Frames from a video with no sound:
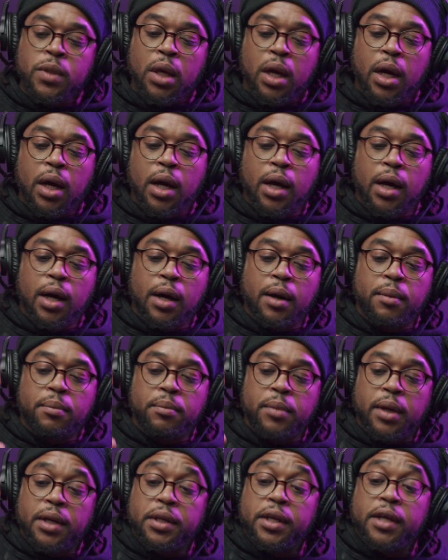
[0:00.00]

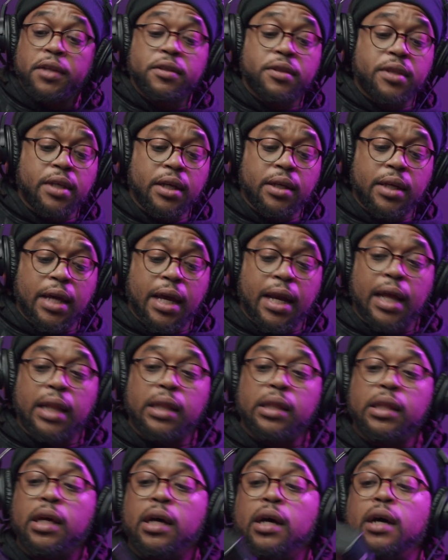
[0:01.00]
Another thing that I
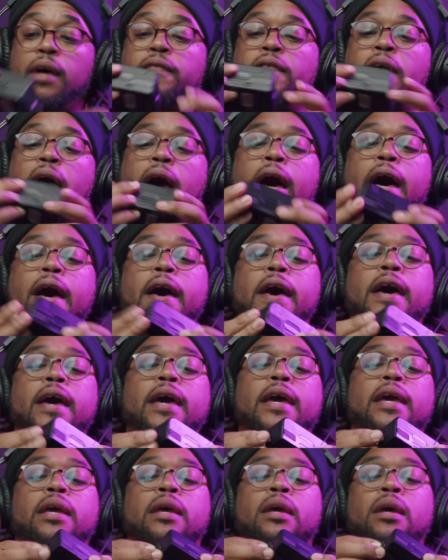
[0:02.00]
love,
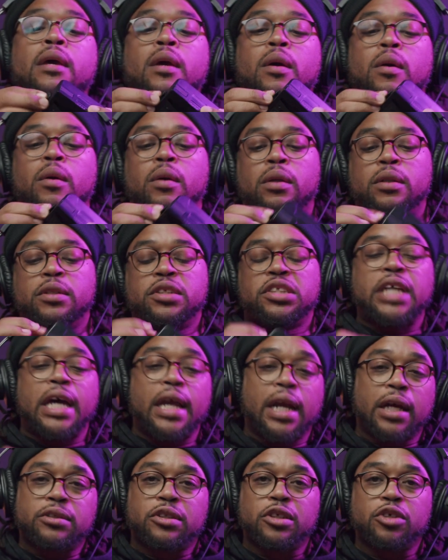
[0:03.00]
I shout
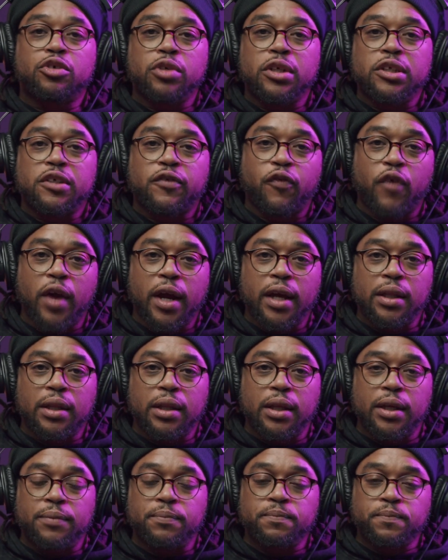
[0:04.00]
out to Chris
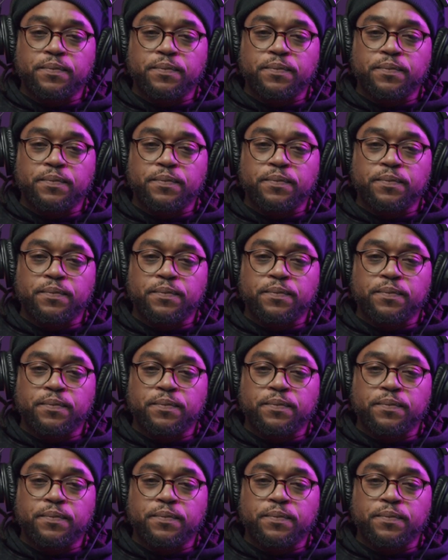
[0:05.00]
Franklin.